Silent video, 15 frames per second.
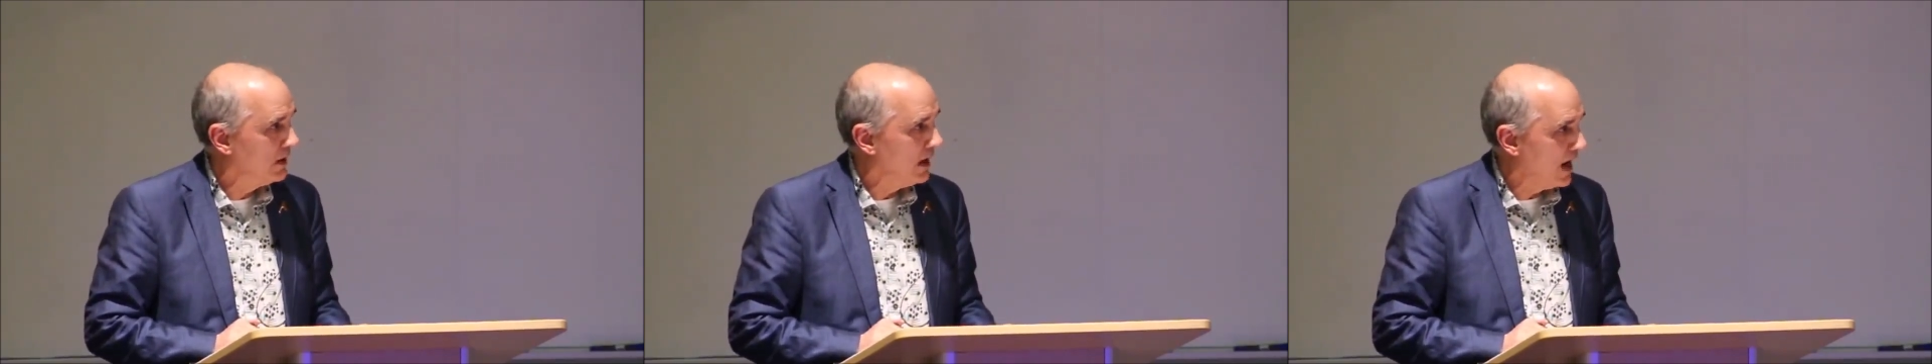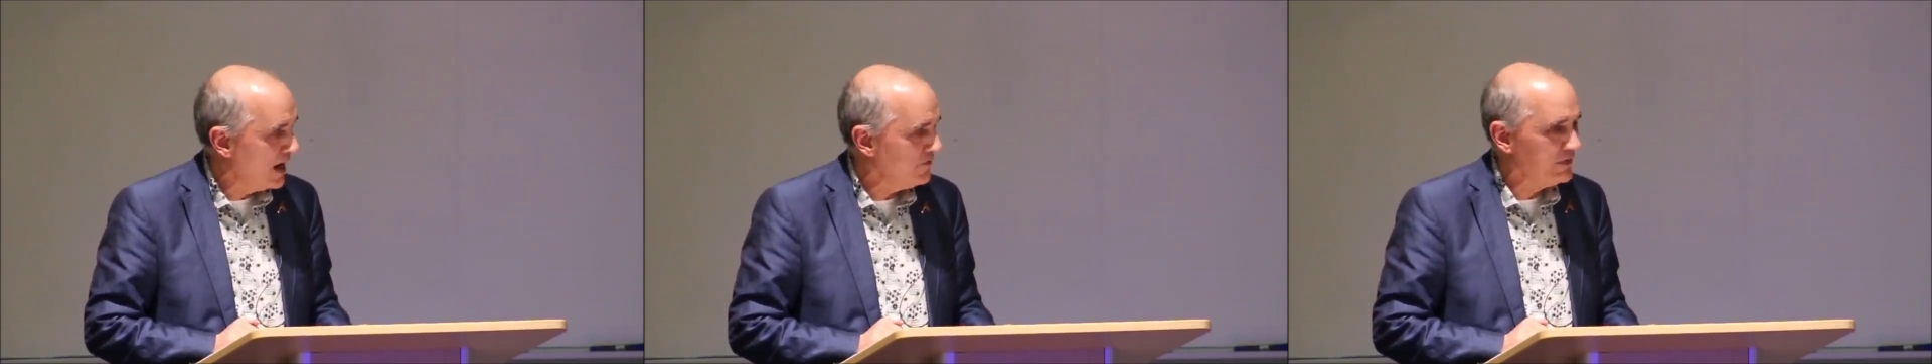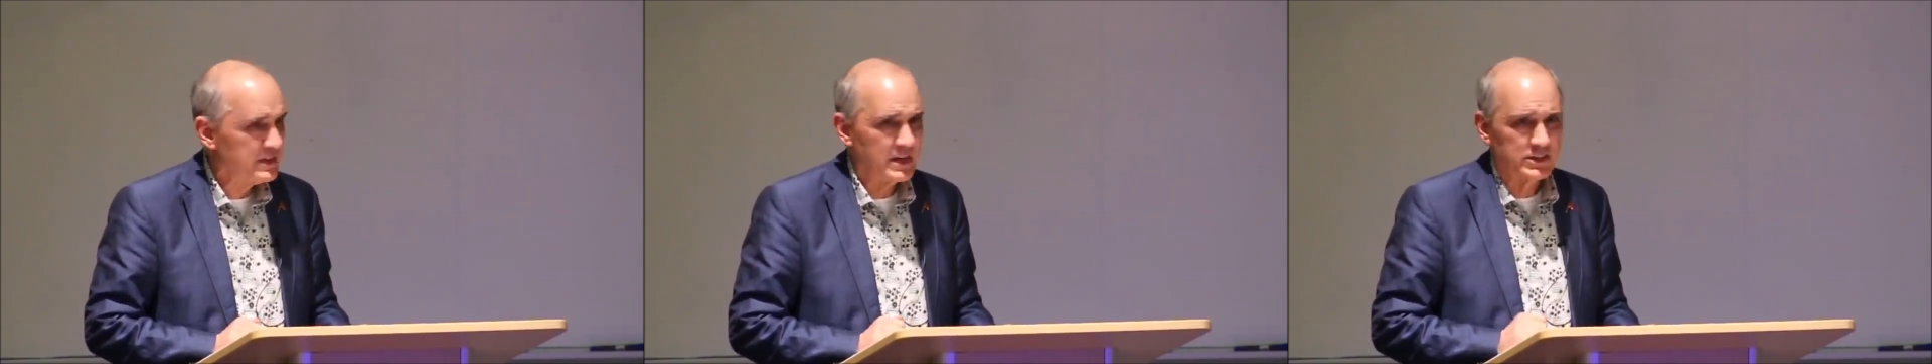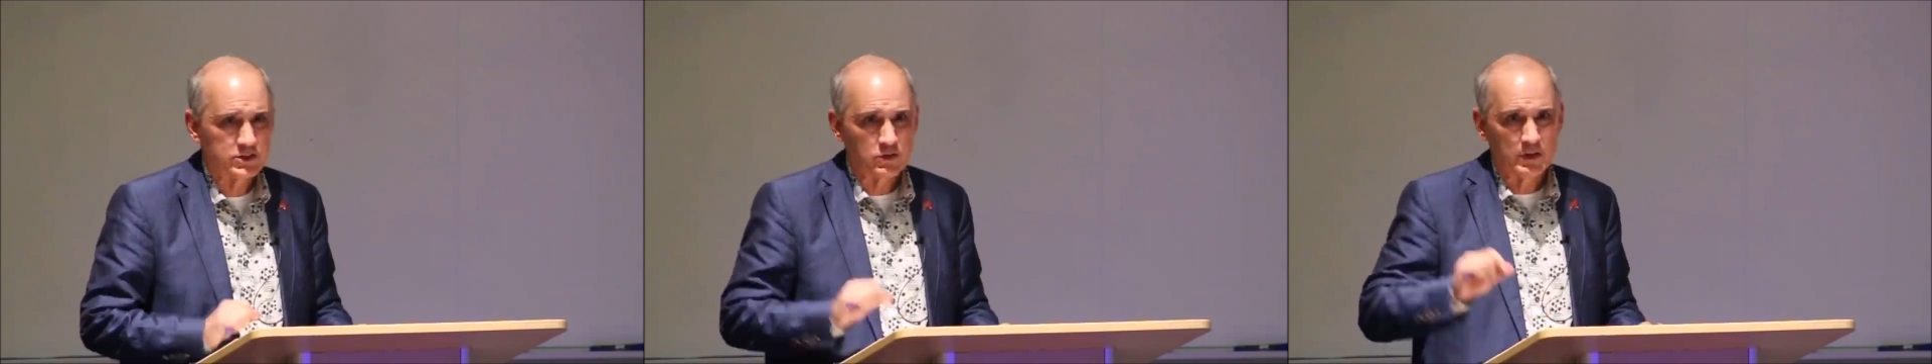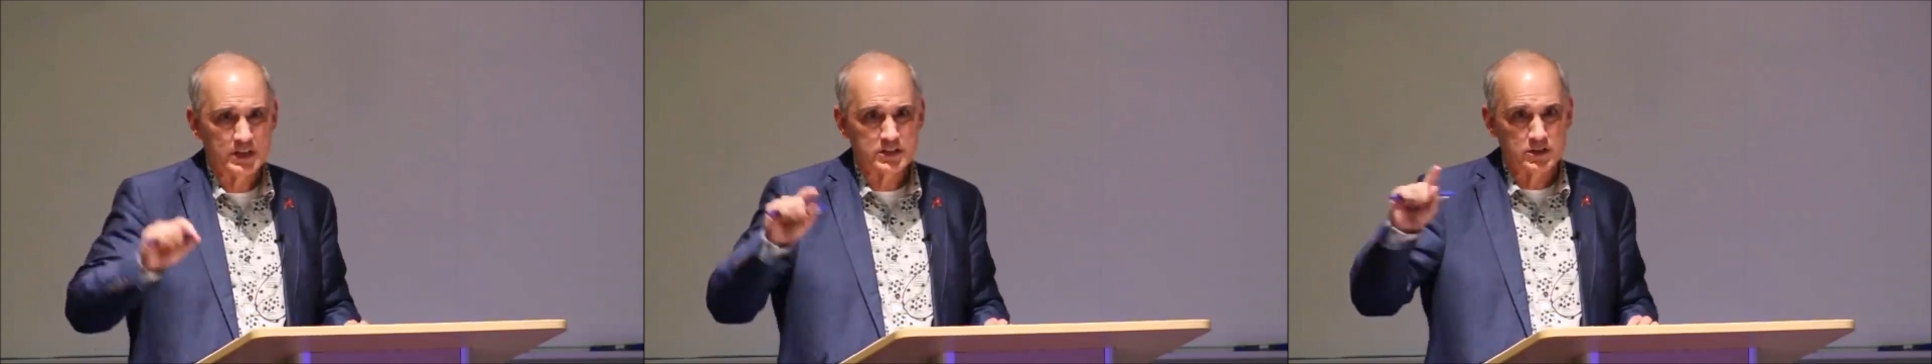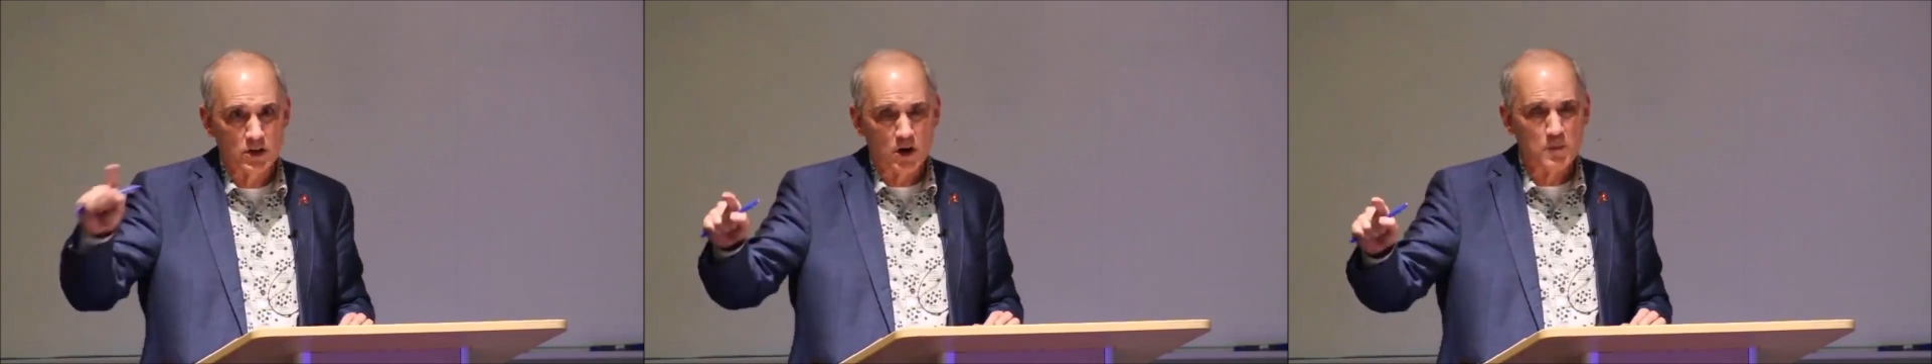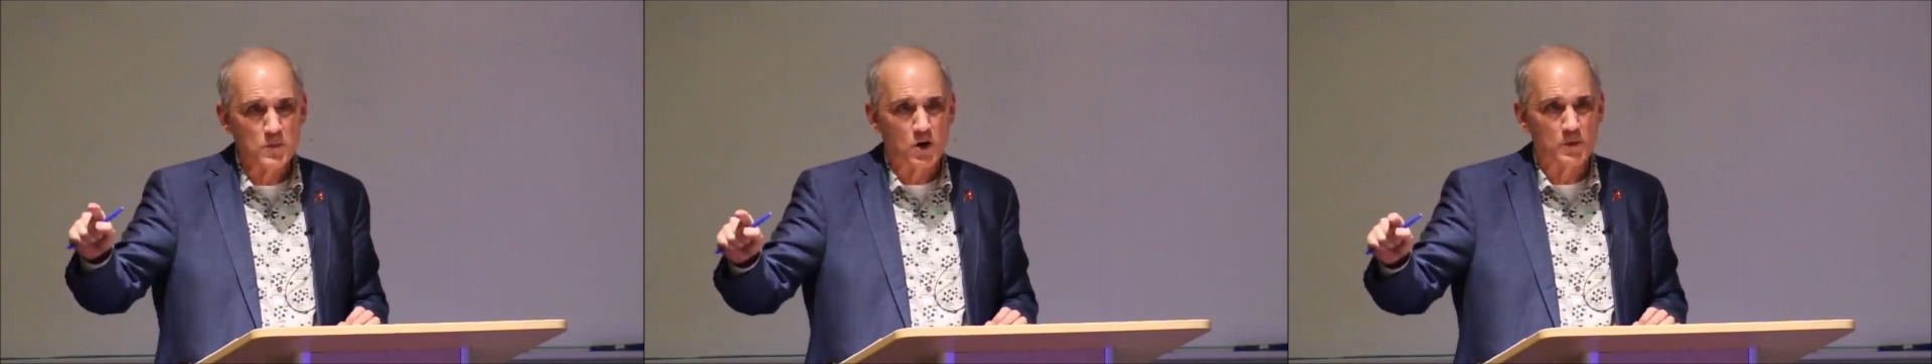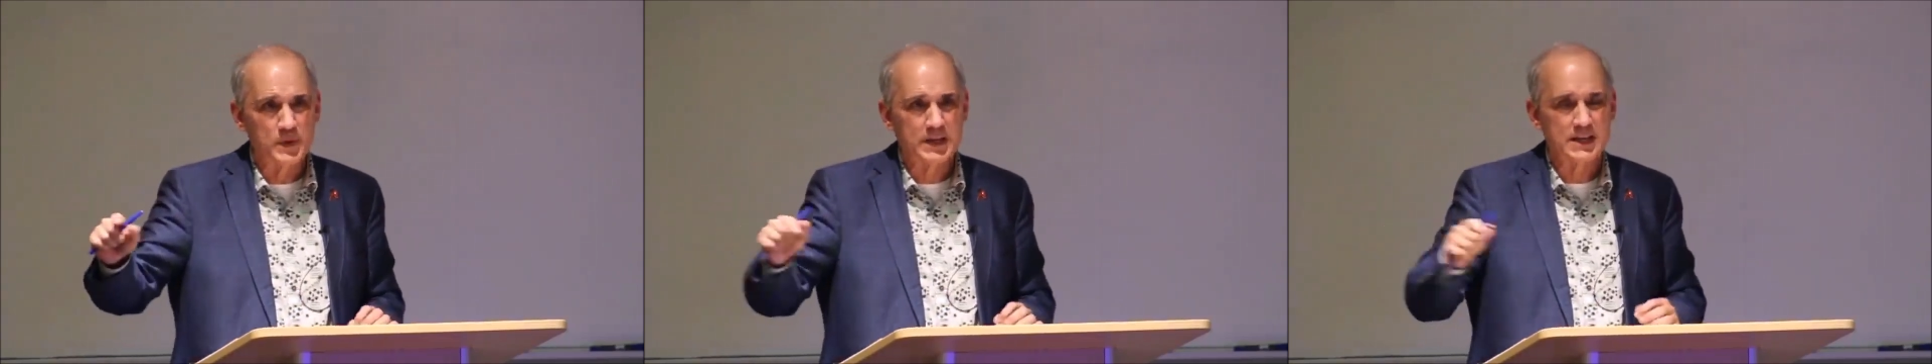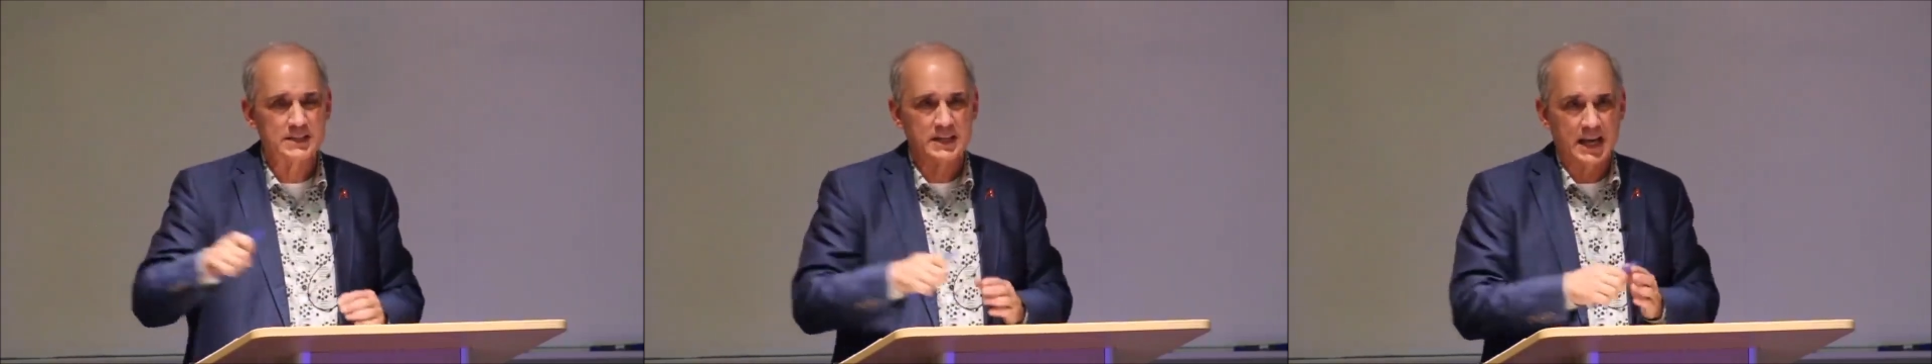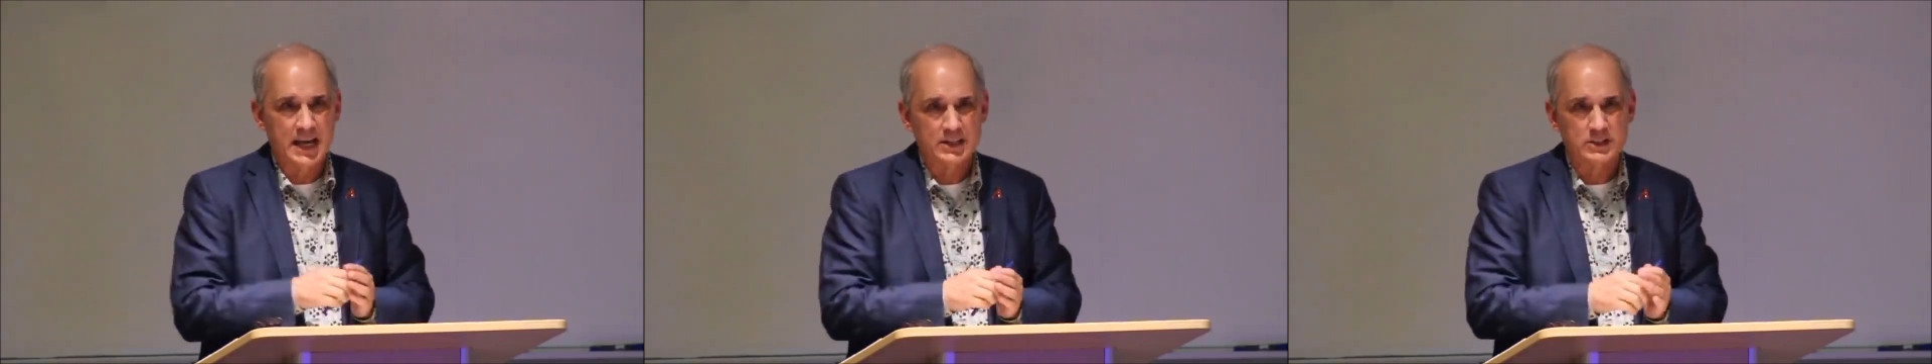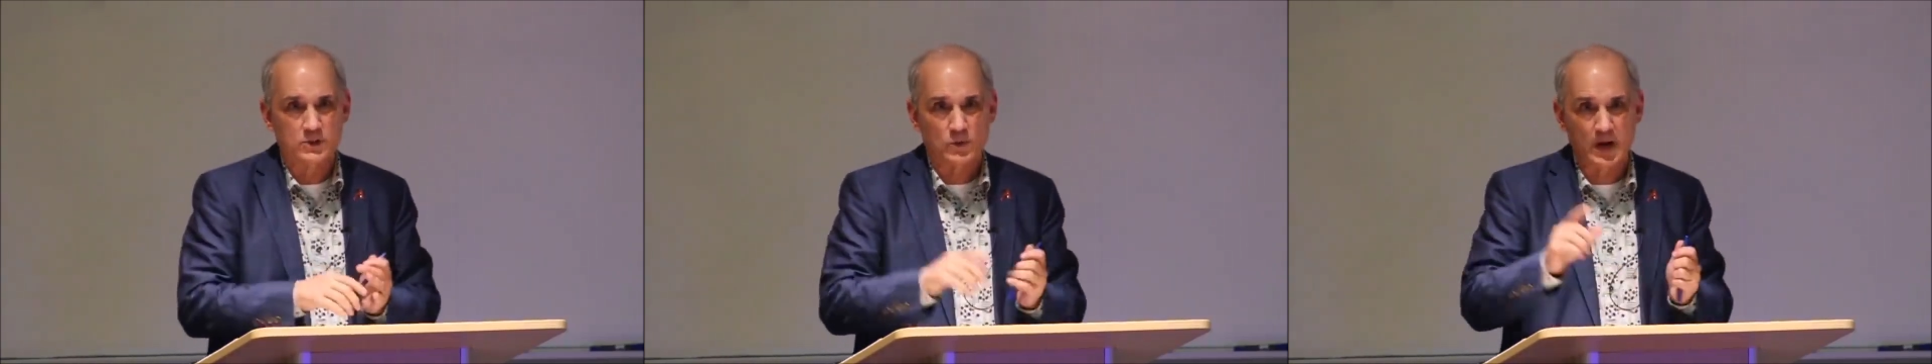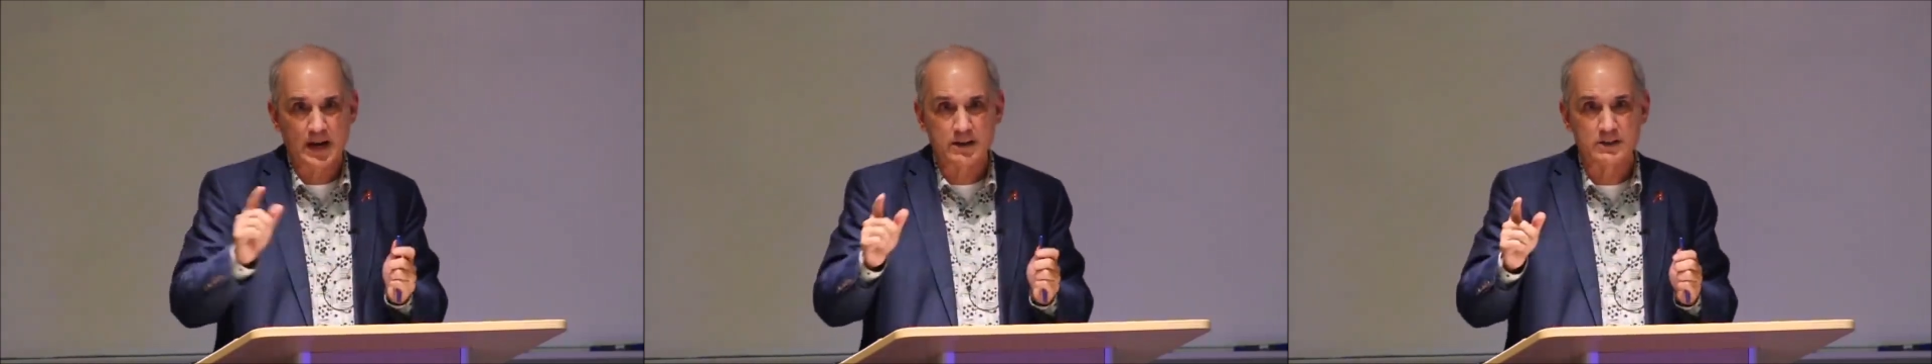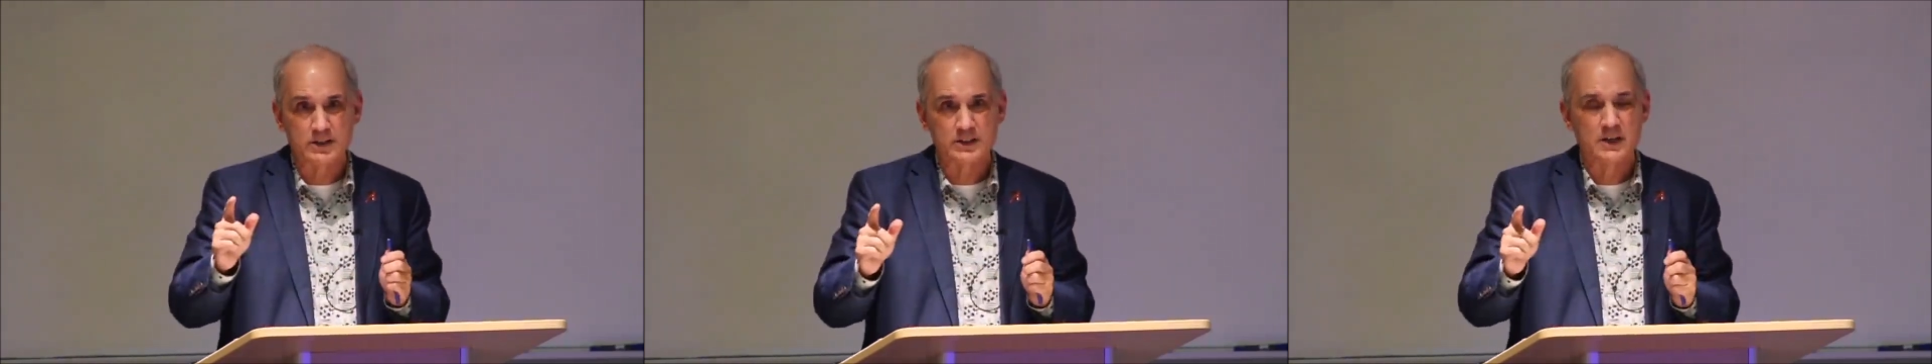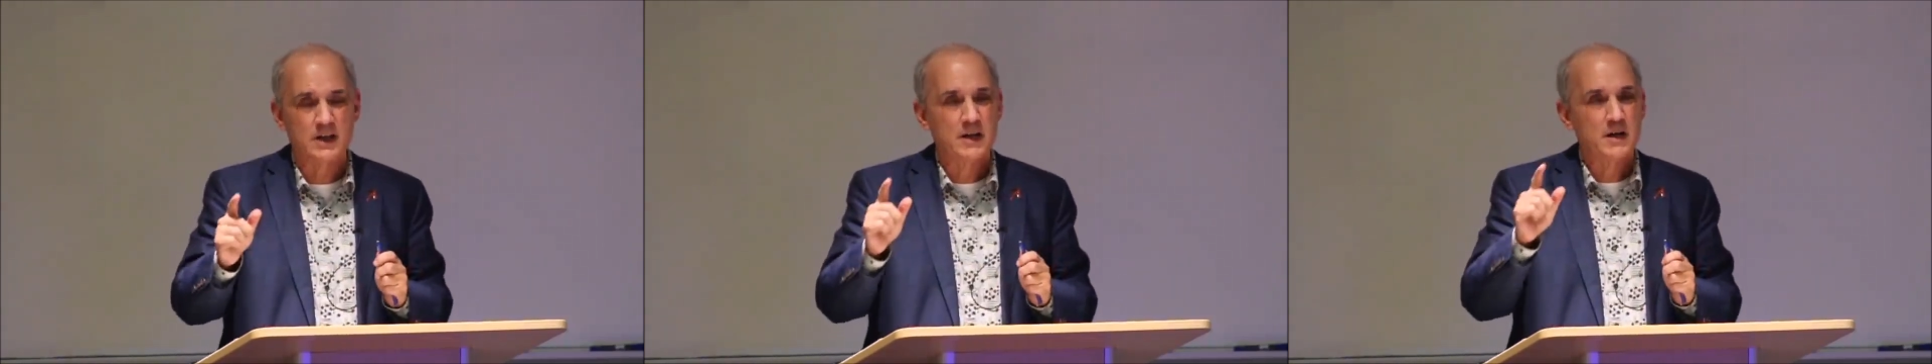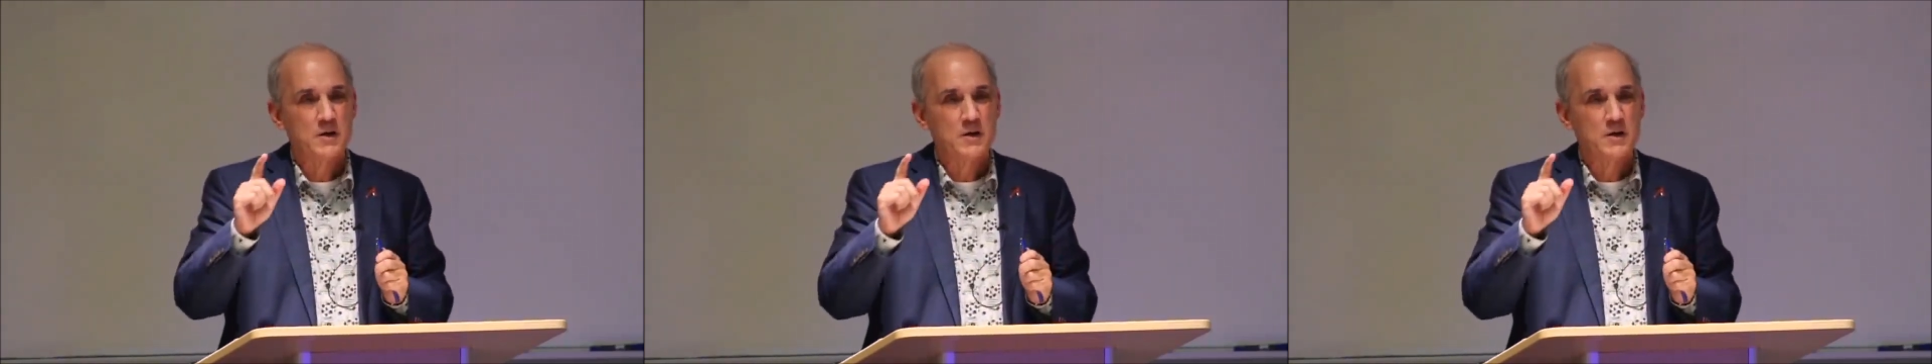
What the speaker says: Often historians know more because the ancient writers